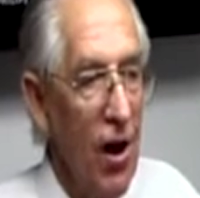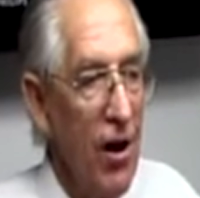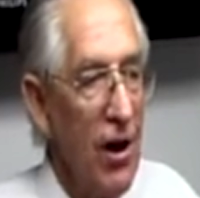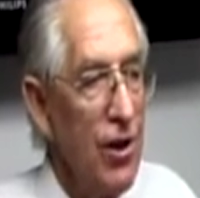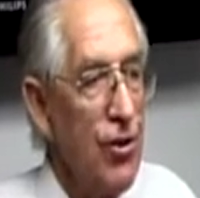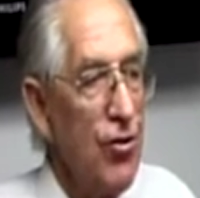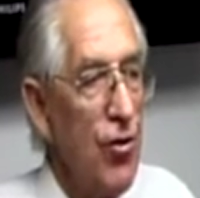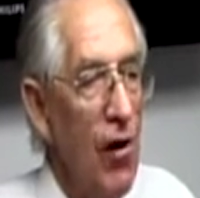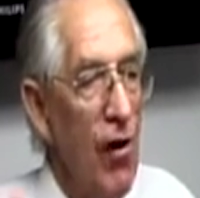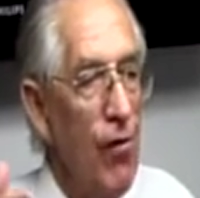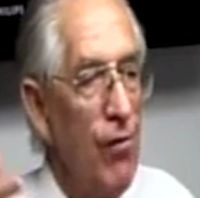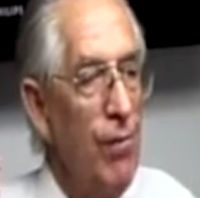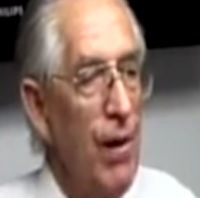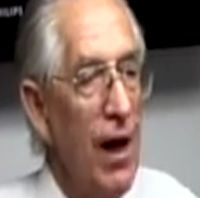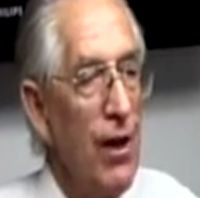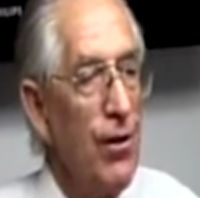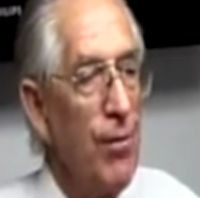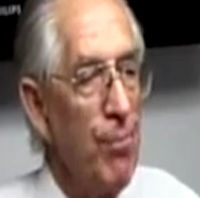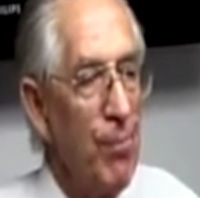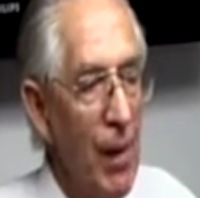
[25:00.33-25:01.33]
on a
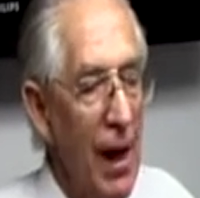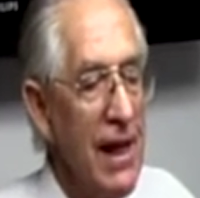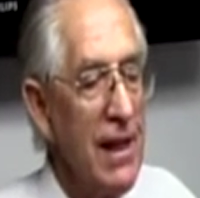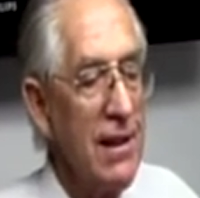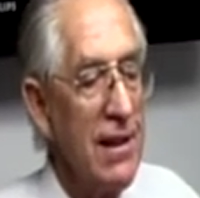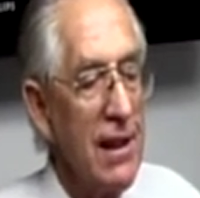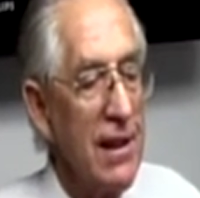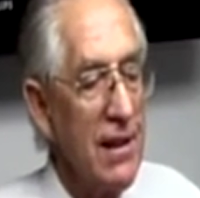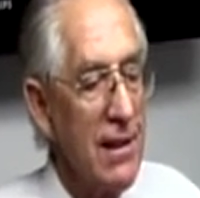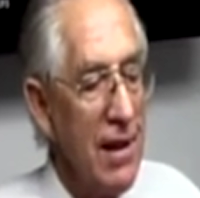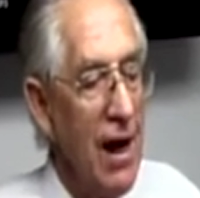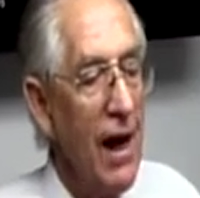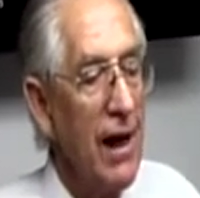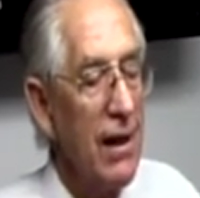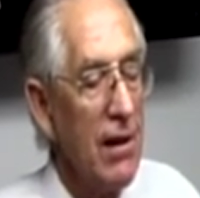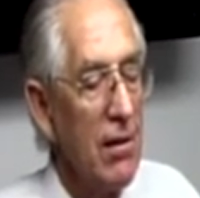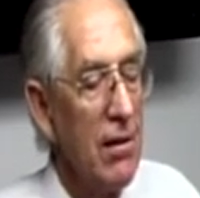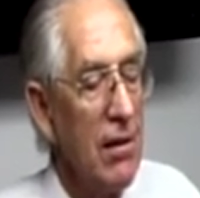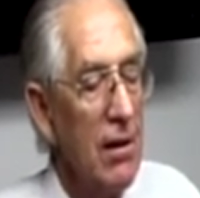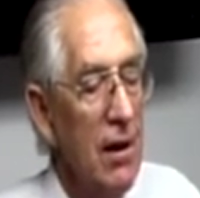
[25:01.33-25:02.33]
12-month basic
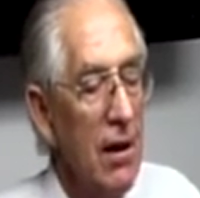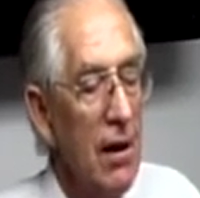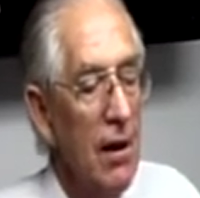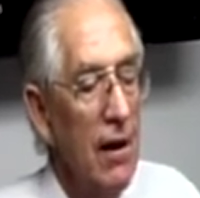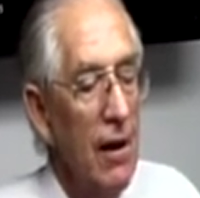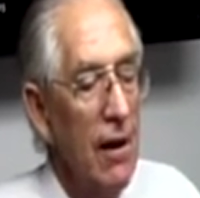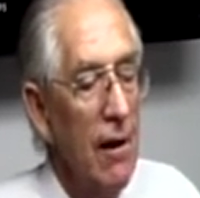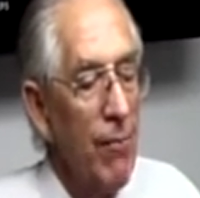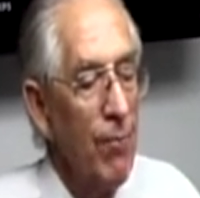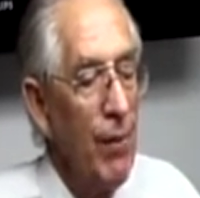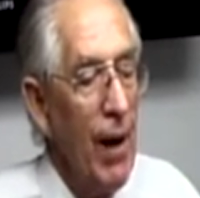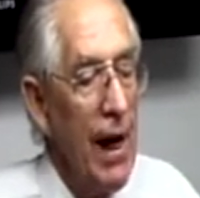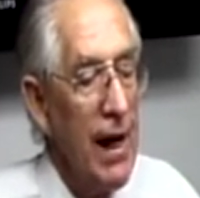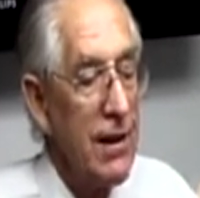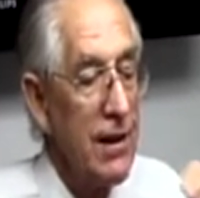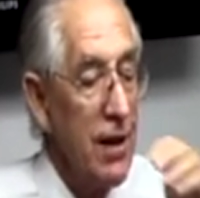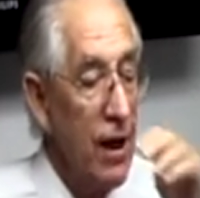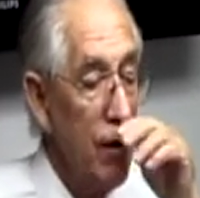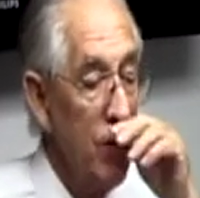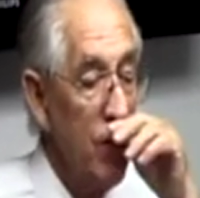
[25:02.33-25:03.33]
cycle.
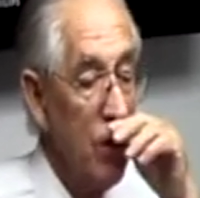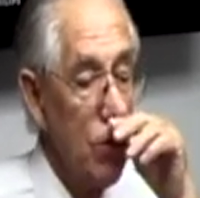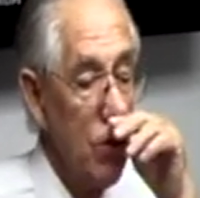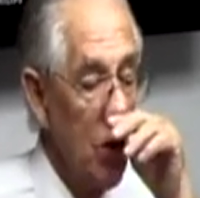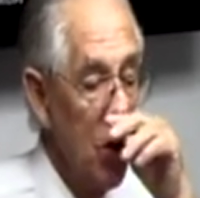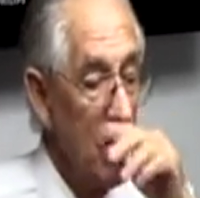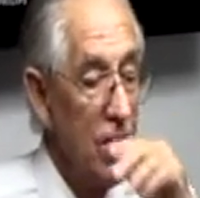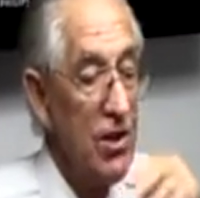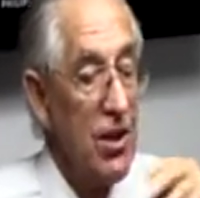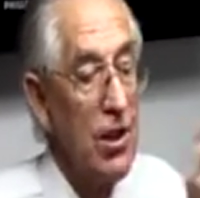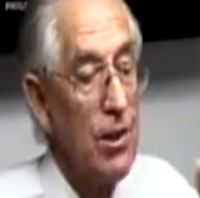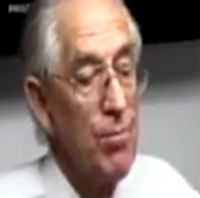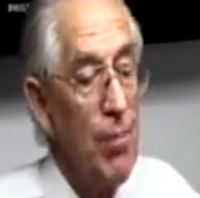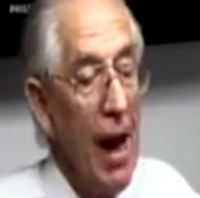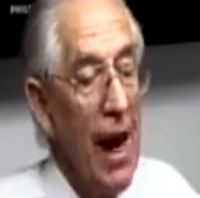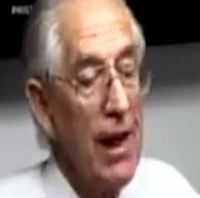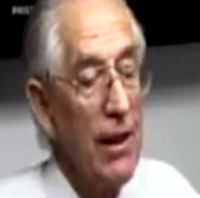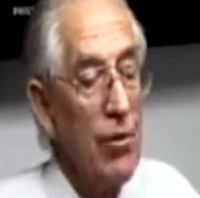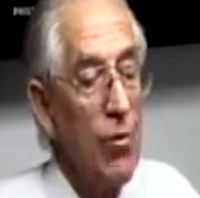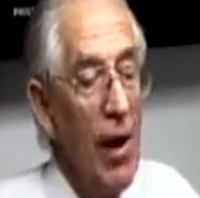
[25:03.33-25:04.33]
Passover draws us
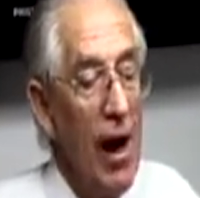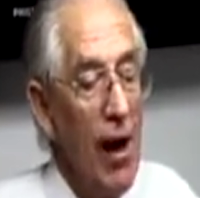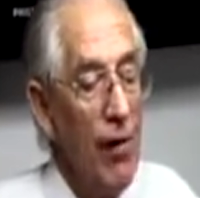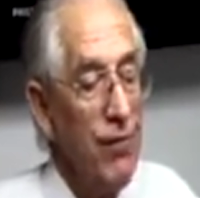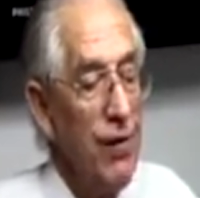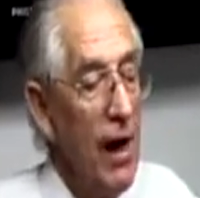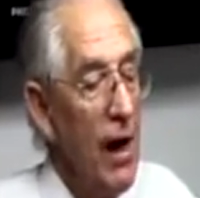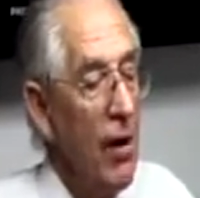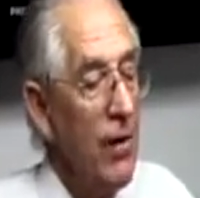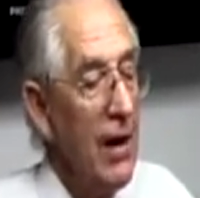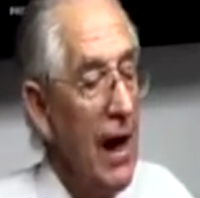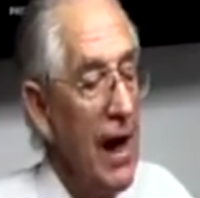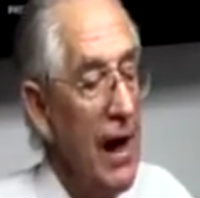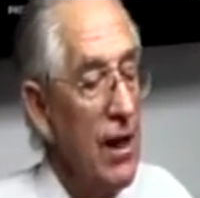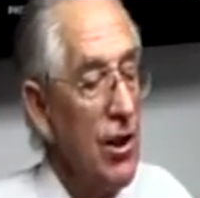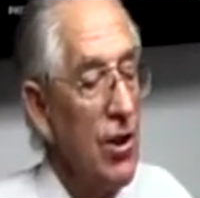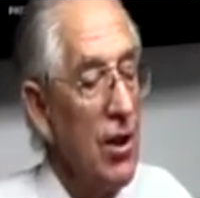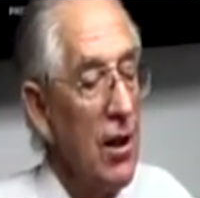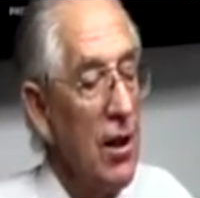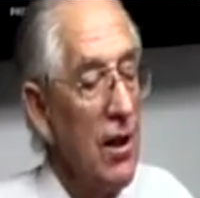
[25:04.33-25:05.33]
back to our
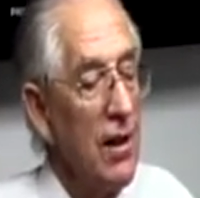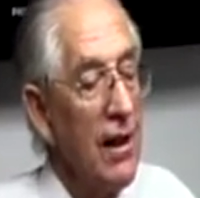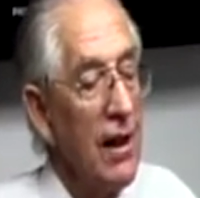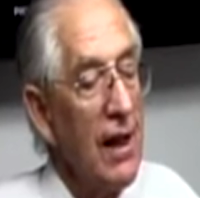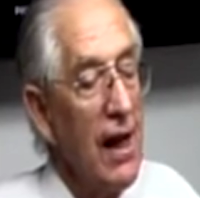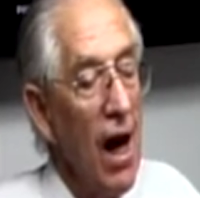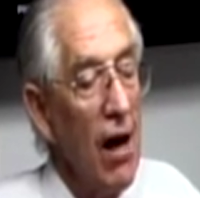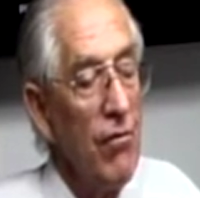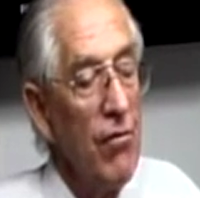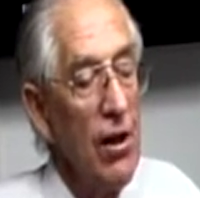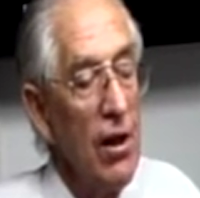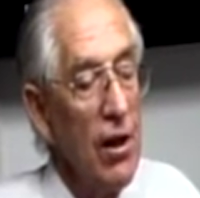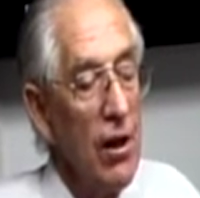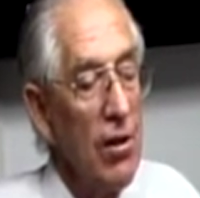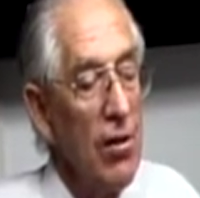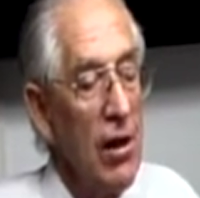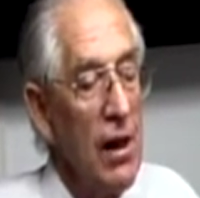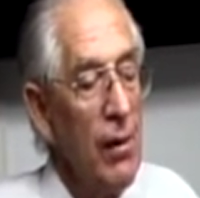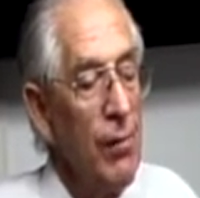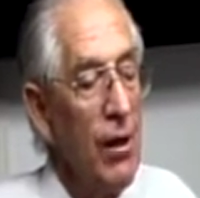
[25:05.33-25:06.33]
foundation and the covenant
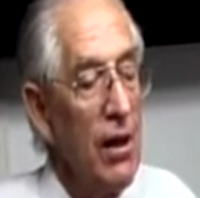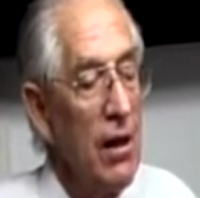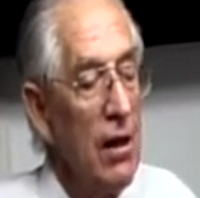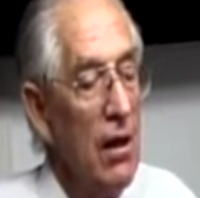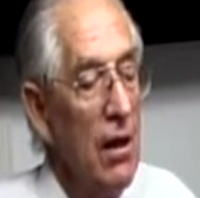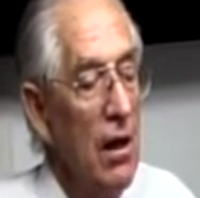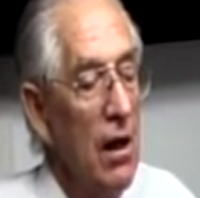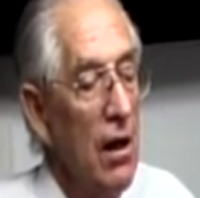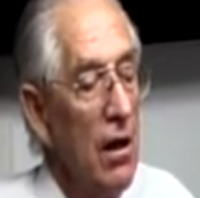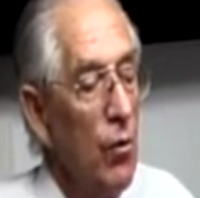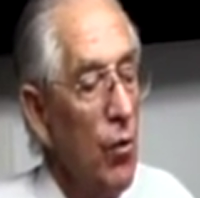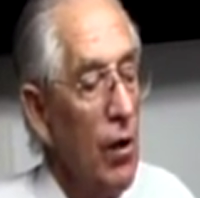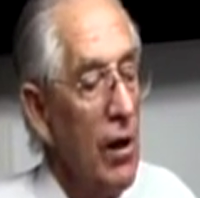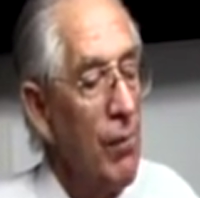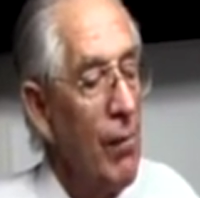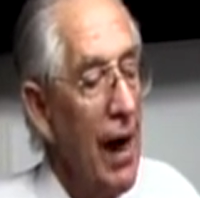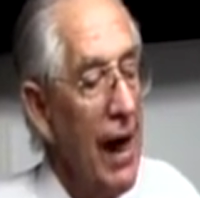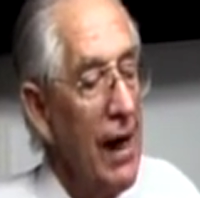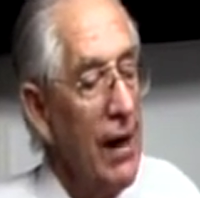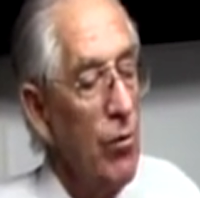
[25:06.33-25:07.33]
agreement we
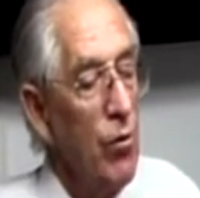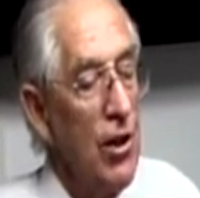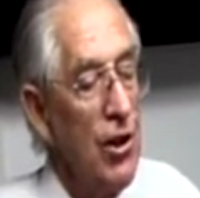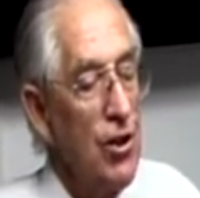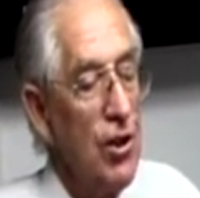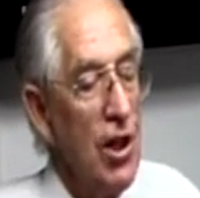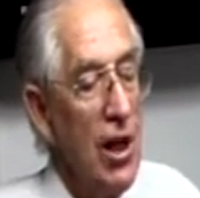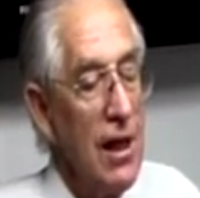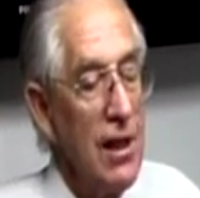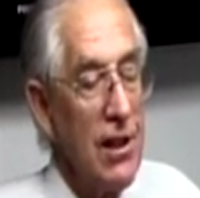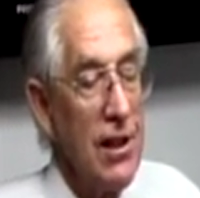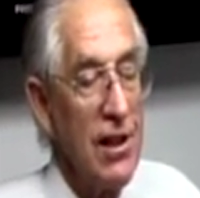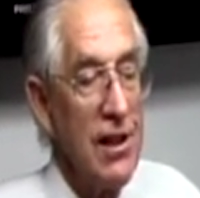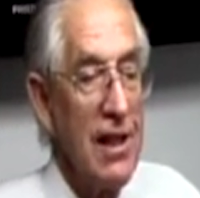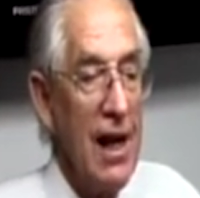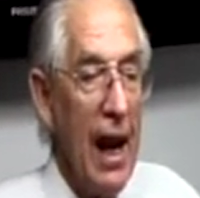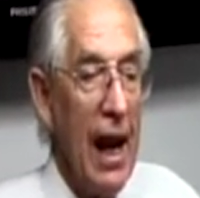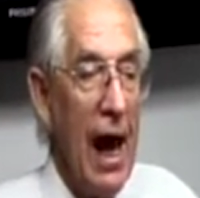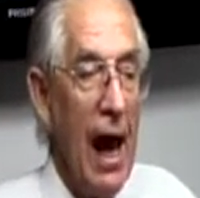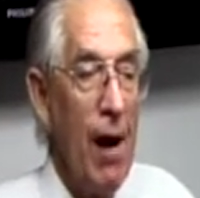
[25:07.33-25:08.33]
made with Jesus
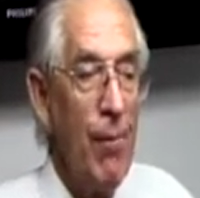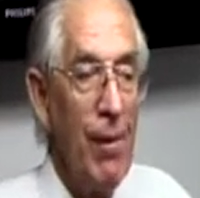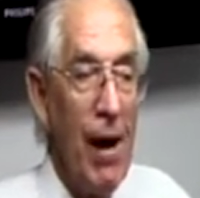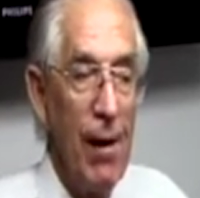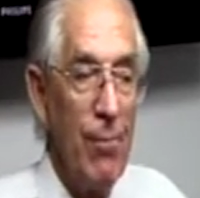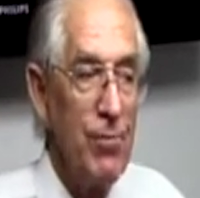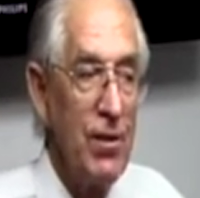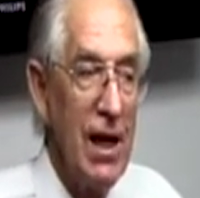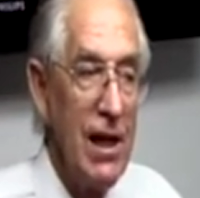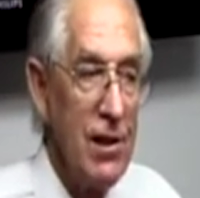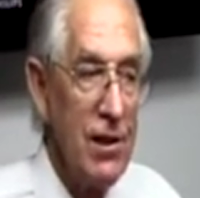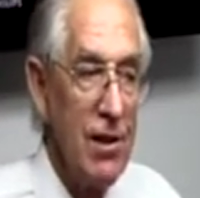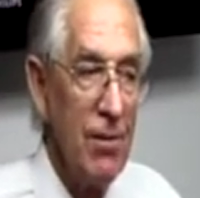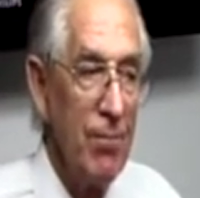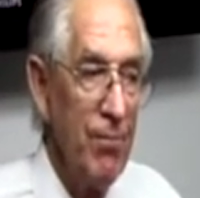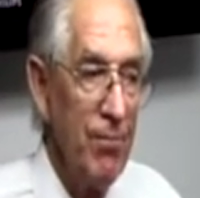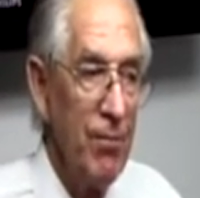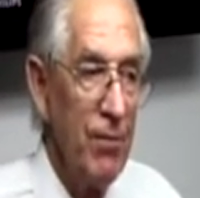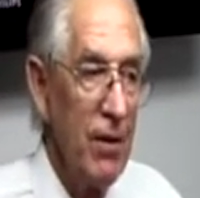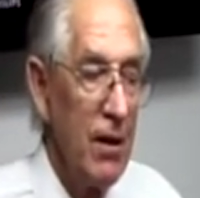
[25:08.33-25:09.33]
at our baptism.